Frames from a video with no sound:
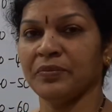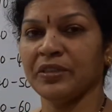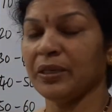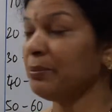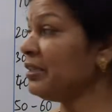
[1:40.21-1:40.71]

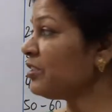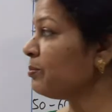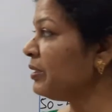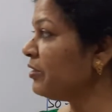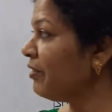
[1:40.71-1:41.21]
M means
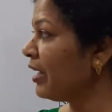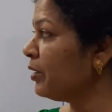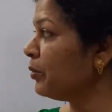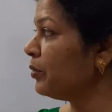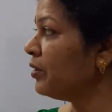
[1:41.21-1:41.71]
mid
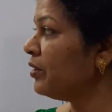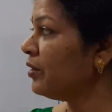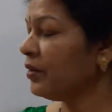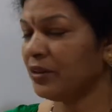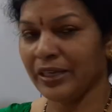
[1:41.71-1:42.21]
value.
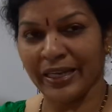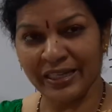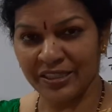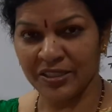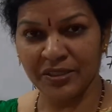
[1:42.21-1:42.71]

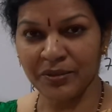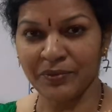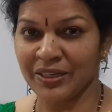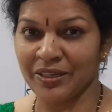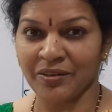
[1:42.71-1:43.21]
X
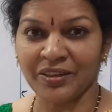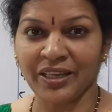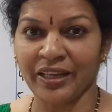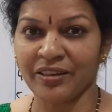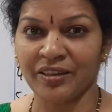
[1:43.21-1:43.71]
we cannot
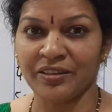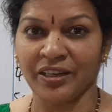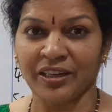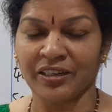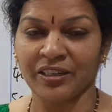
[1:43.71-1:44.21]
calculate
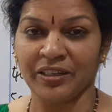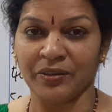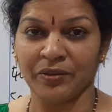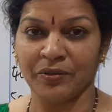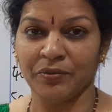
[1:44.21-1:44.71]
directly,